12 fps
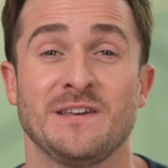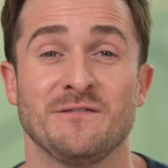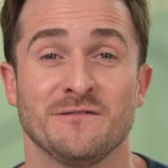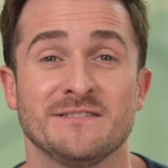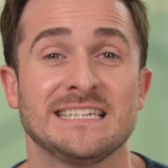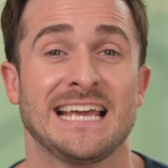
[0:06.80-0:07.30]

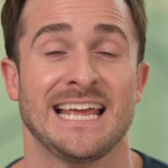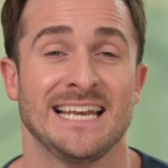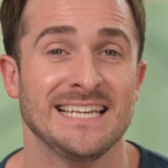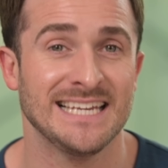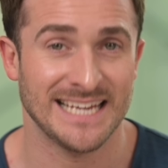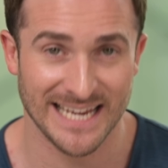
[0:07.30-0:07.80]

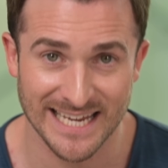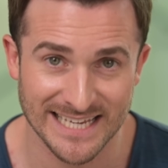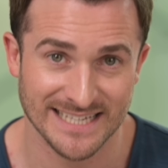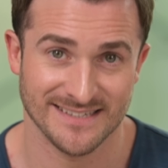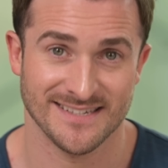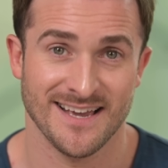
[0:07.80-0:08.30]
15
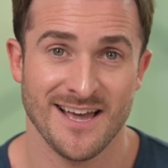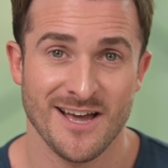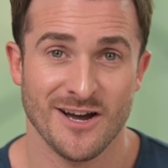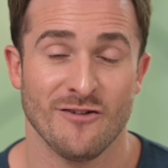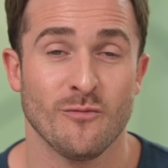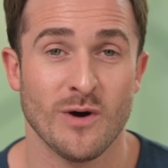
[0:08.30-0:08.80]
years
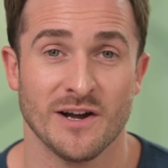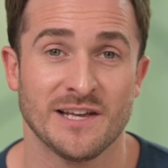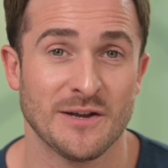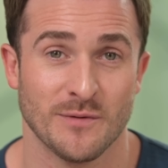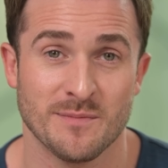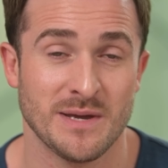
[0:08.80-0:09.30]
of
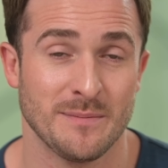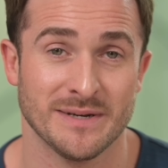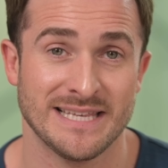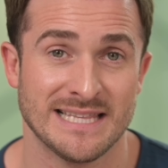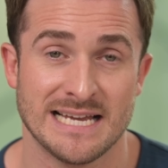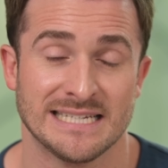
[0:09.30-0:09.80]
working with people
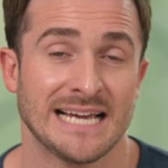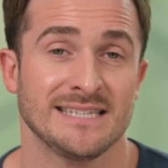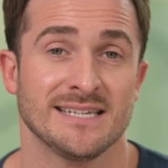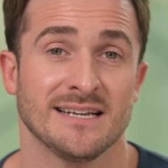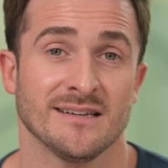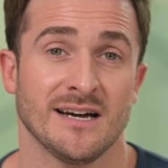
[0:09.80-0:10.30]
in their dating